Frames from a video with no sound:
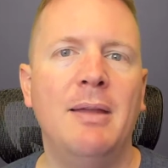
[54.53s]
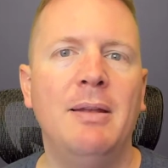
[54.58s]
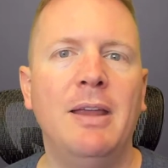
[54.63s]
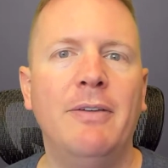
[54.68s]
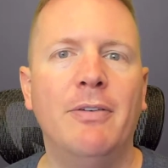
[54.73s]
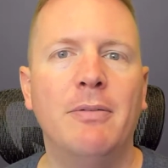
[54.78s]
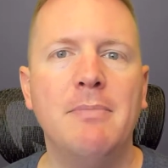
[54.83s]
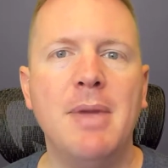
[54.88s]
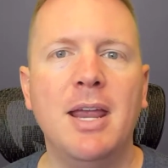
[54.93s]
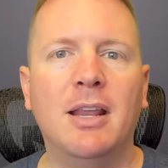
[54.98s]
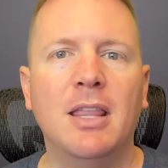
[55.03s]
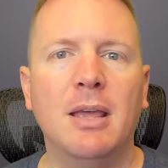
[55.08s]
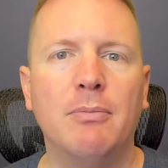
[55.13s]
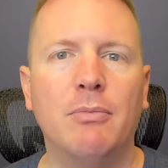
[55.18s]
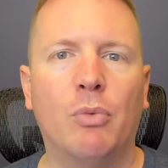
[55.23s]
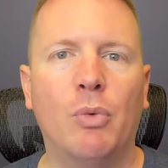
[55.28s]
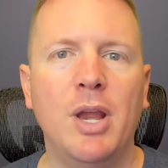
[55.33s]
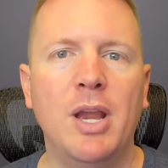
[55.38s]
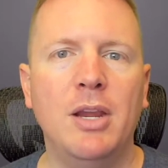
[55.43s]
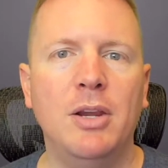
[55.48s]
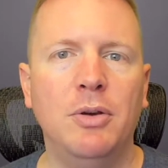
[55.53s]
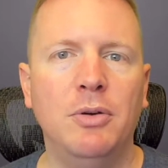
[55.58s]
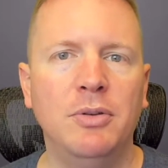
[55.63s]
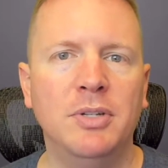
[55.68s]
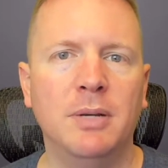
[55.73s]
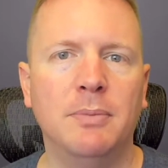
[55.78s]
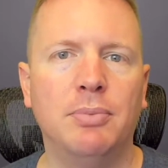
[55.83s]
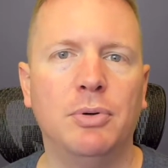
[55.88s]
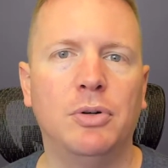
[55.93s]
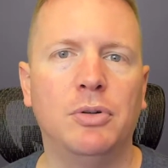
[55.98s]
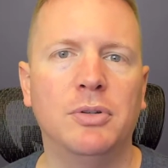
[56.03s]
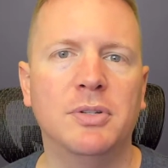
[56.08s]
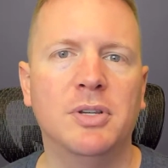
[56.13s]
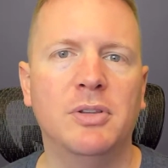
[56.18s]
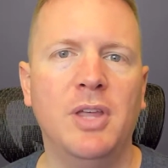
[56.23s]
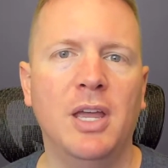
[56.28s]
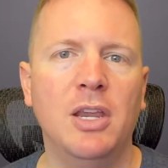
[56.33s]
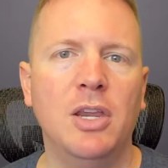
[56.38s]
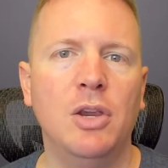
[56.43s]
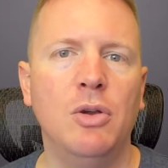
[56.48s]
and even make them reusable
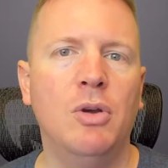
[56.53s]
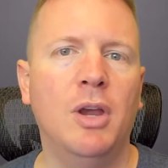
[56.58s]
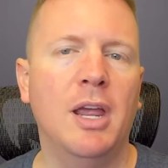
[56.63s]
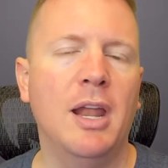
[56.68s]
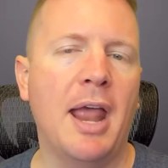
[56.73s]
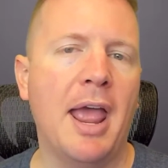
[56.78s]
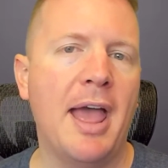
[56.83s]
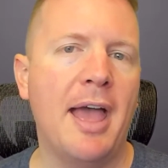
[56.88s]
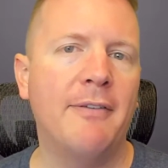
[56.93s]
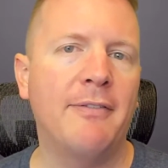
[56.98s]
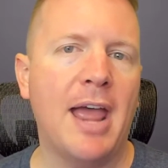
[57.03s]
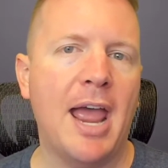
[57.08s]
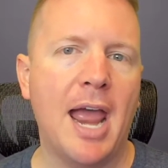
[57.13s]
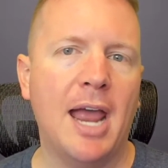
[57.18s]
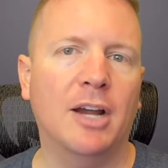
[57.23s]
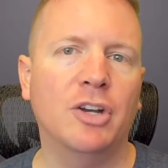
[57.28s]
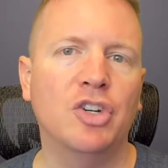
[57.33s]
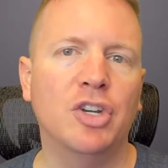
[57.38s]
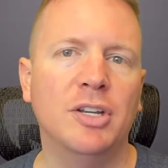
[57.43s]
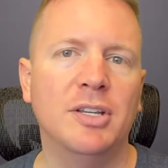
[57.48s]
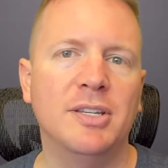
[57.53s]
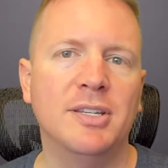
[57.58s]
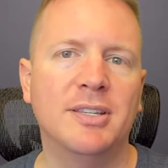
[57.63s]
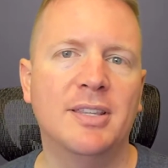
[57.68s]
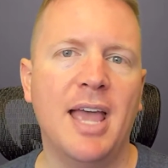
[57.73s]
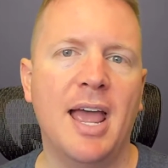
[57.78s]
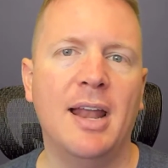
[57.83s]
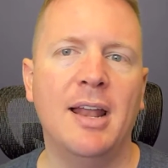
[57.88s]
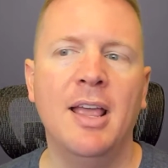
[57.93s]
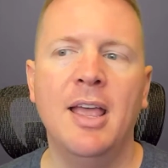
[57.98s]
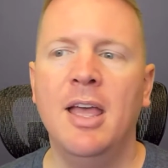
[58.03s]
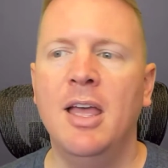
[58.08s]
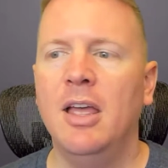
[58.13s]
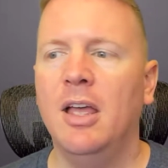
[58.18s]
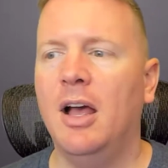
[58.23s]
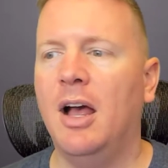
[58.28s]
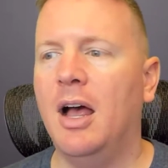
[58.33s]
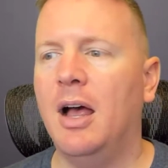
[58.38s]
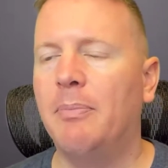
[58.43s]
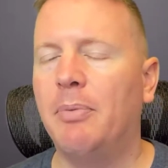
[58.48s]
so that you can have actions that
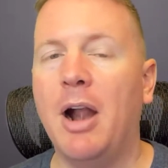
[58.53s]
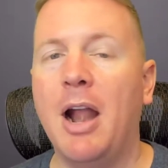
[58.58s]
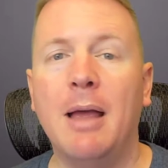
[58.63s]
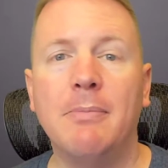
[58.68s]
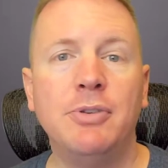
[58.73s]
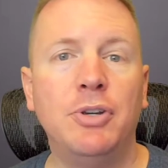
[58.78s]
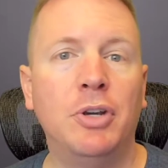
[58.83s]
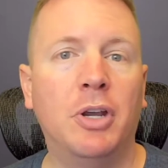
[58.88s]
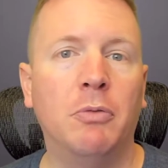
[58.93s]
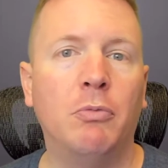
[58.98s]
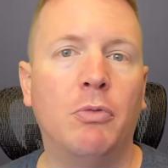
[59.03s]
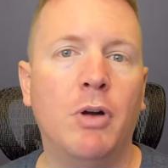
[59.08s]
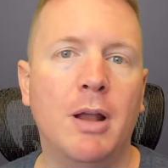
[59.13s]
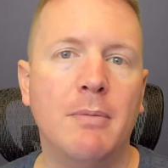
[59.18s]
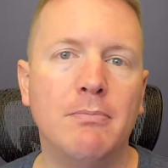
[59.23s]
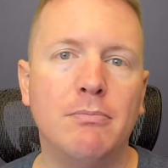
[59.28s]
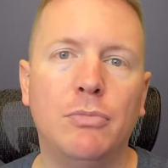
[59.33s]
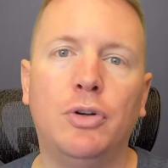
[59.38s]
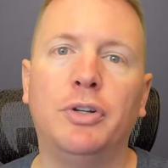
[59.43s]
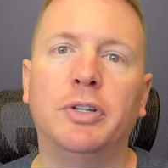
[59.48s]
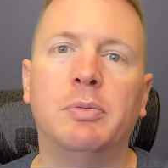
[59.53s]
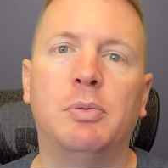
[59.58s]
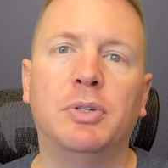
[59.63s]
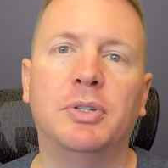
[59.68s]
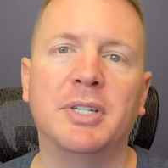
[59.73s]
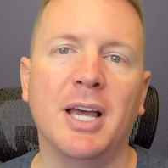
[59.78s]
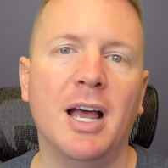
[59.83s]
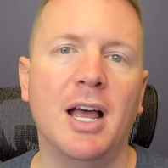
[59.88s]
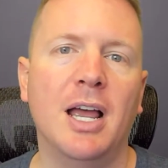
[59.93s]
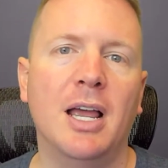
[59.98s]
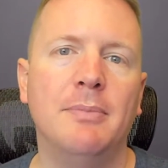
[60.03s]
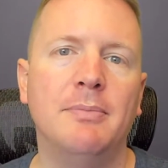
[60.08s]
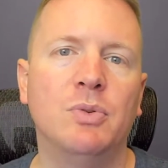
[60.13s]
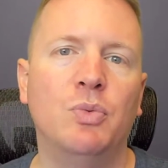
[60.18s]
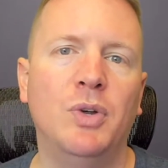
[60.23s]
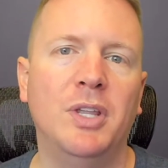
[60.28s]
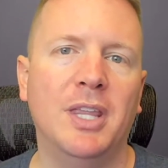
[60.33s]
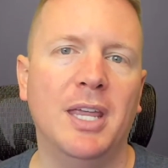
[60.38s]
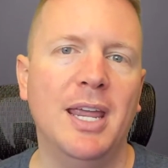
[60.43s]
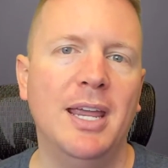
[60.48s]
perhaps you can run multiple
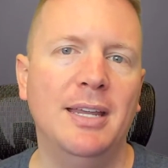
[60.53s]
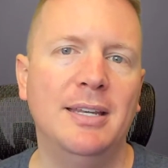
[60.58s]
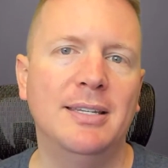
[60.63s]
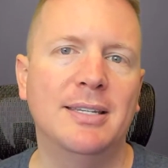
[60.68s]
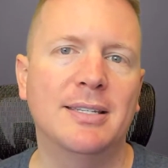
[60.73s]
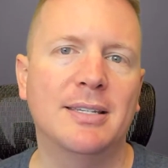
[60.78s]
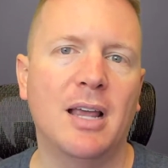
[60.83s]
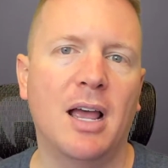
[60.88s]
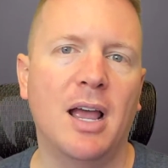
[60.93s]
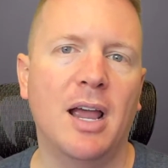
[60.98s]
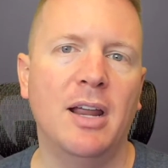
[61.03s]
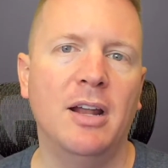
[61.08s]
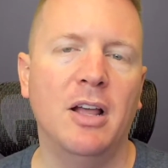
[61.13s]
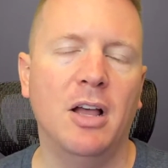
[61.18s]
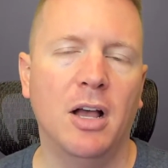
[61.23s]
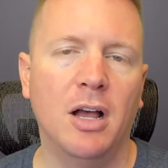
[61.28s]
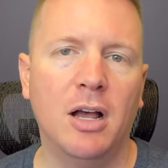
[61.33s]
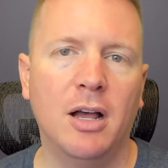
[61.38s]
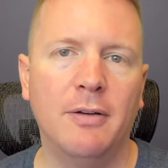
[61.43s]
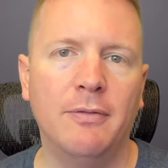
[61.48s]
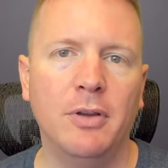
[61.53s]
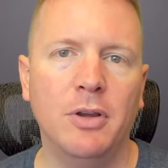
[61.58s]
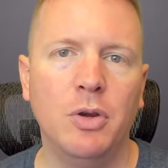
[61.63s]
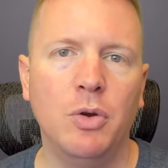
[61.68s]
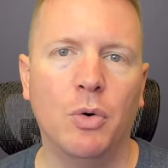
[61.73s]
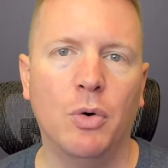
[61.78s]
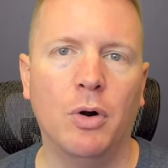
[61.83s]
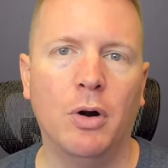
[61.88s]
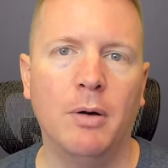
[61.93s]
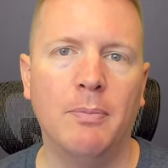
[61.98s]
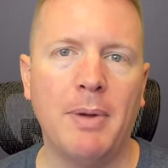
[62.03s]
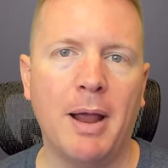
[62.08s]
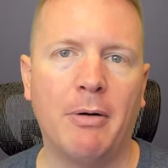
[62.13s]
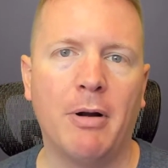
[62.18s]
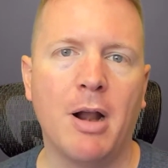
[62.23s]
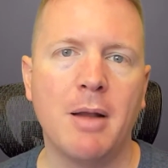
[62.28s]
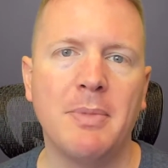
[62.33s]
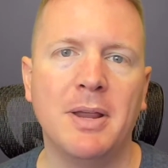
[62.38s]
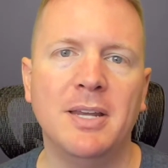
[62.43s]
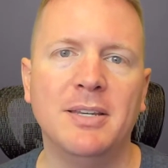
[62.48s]
times inside of your
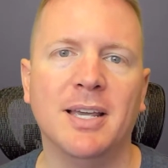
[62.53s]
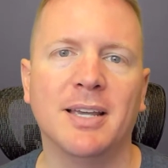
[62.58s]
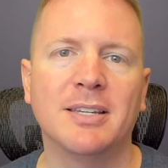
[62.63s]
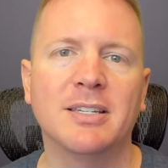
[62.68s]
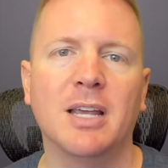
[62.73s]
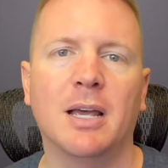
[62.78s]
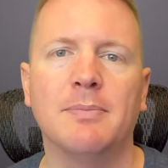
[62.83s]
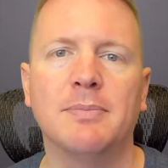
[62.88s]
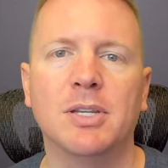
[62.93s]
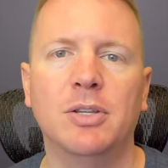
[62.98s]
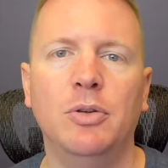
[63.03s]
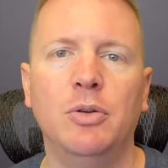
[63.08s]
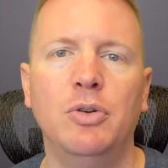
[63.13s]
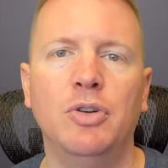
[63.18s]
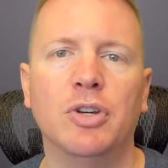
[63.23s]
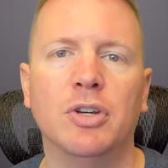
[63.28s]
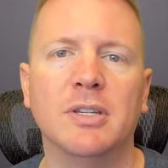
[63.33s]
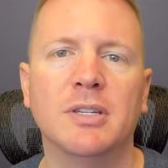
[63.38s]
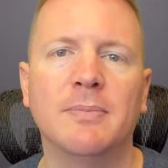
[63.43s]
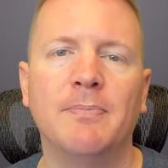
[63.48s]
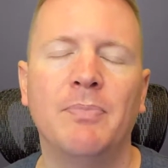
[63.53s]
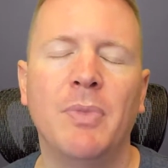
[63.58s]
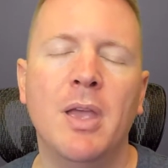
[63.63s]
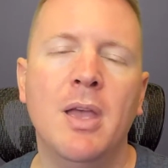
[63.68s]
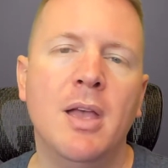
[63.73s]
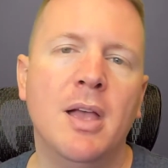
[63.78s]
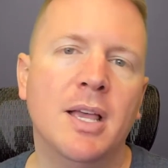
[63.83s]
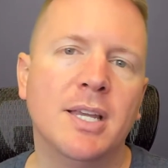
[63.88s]
Power Automate Desktop solutions.